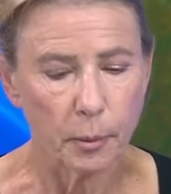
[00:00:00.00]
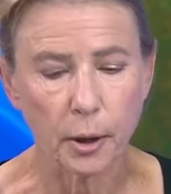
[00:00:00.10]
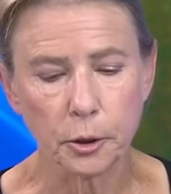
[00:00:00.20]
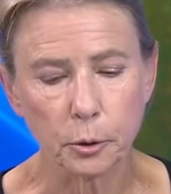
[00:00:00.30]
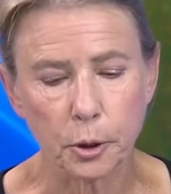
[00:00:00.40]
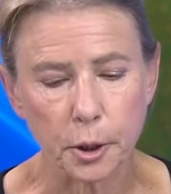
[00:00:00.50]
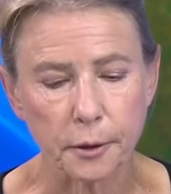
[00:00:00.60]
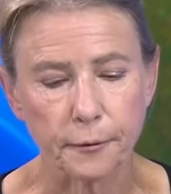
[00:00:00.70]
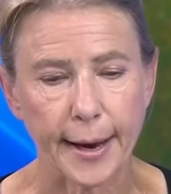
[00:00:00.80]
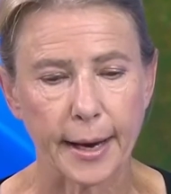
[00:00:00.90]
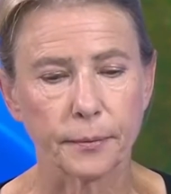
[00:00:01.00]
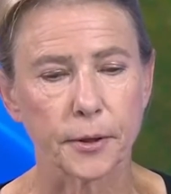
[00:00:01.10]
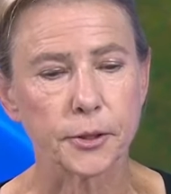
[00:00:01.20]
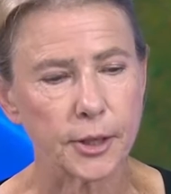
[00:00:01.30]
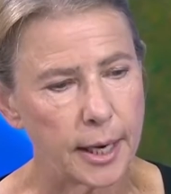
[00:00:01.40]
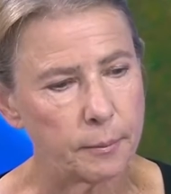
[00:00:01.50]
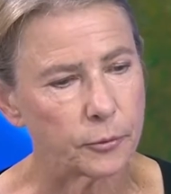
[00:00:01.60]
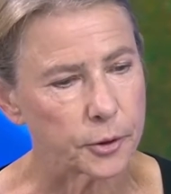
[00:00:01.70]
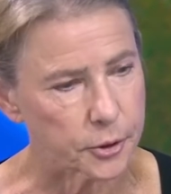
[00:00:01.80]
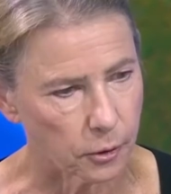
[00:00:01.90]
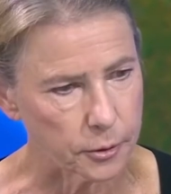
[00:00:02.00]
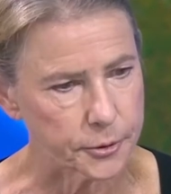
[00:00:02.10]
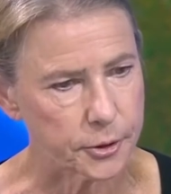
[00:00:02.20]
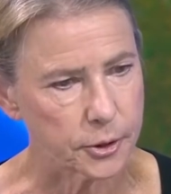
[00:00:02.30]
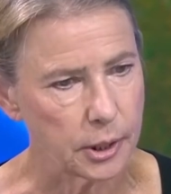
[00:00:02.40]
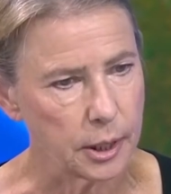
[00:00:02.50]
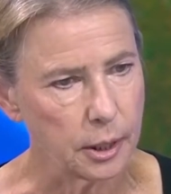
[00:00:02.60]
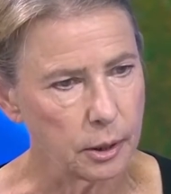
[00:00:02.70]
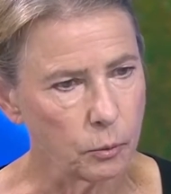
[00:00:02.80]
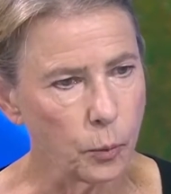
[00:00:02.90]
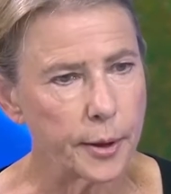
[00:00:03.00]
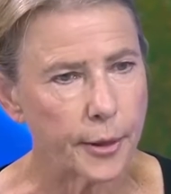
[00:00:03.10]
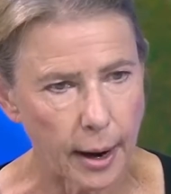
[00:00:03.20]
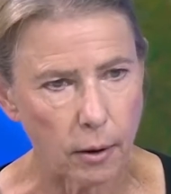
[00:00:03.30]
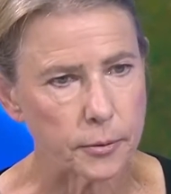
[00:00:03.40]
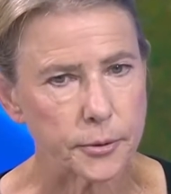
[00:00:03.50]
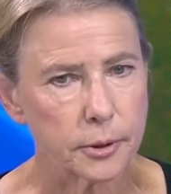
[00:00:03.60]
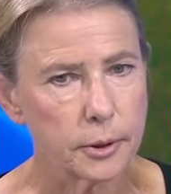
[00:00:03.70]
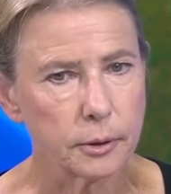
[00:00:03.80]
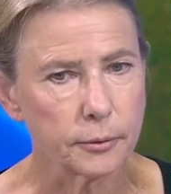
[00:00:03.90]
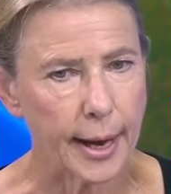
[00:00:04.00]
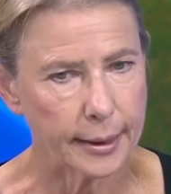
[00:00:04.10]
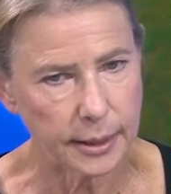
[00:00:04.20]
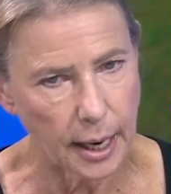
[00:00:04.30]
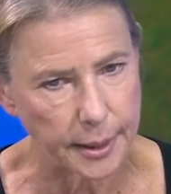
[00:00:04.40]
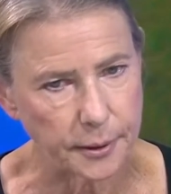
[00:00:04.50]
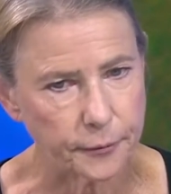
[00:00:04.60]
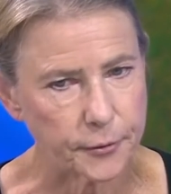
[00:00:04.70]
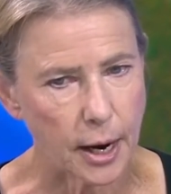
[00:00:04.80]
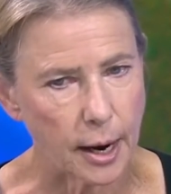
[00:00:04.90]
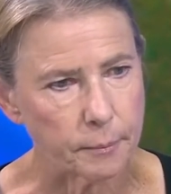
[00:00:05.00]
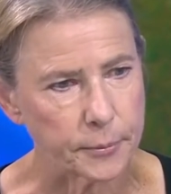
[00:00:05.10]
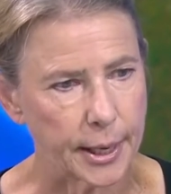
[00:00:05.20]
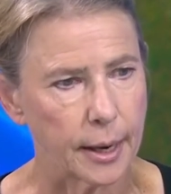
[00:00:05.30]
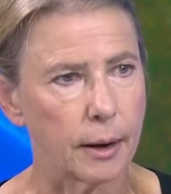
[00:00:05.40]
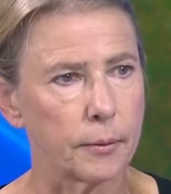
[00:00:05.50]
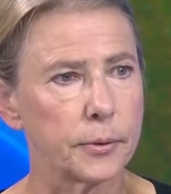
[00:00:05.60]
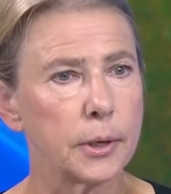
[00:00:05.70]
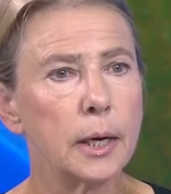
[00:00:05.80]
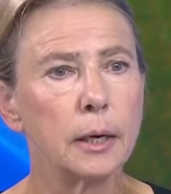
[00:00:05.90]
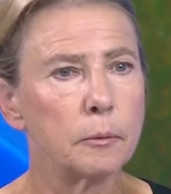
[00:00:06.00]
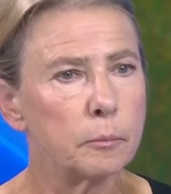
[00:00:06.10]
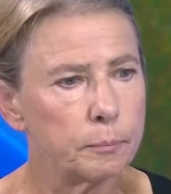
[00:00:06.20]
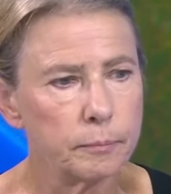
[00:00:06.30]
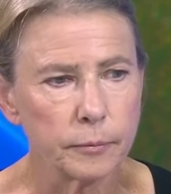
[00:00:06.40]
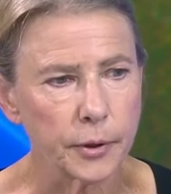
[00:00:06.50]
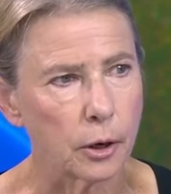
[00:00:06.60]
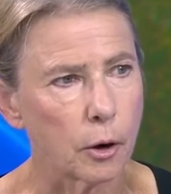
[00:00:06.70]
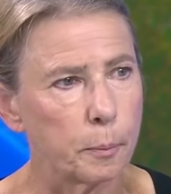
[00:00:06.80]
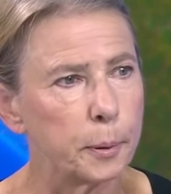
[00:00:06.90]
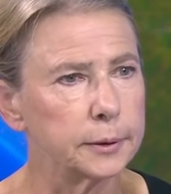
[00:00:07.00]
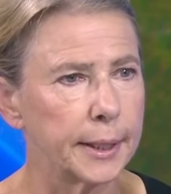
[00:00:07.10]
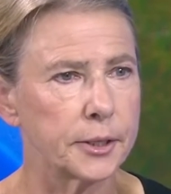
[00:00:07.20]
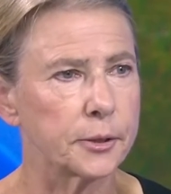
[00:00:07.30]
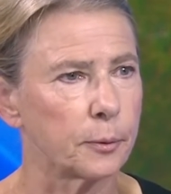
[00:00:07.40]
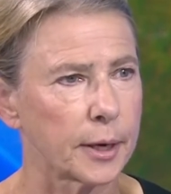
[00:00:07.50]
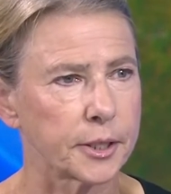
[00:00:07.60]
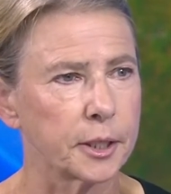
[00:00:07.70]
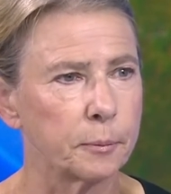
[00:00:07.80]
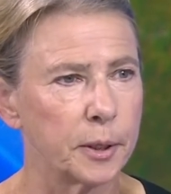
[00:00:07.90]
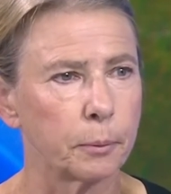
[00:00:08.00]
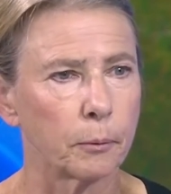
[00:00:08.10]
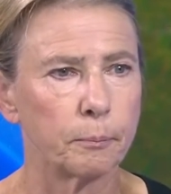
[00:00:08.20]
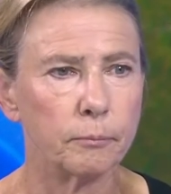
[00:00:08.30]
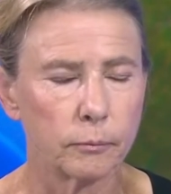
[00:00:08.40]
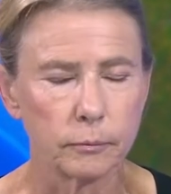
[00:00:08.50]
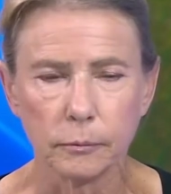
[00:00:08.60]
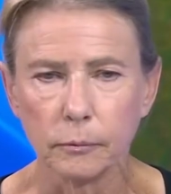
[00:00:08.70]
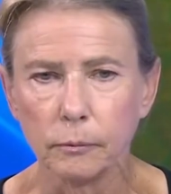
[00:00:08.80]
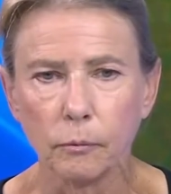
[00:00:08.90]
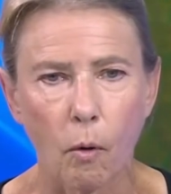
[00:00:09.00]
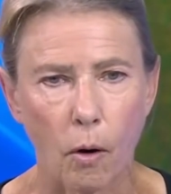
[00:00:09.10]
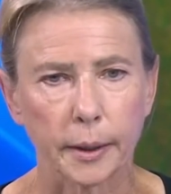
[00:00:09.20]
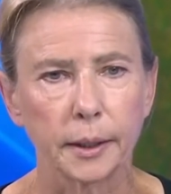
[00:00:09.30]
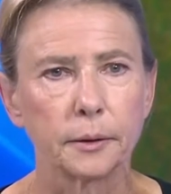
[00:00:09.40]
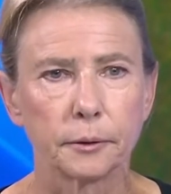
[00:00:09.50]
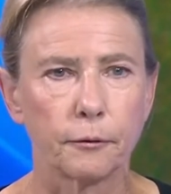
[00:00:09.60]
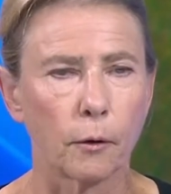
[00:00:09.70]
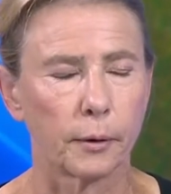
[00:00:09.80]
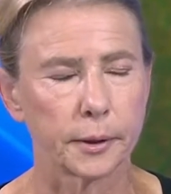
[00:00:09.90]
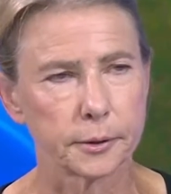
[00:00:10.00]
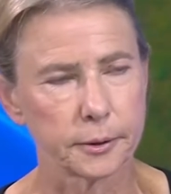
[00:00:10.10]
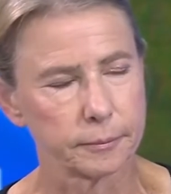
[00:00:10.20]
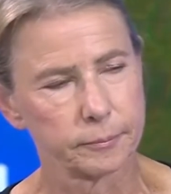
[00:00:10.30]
but you could have had the same results without that kind of top-down, police arresting people walking in the forest.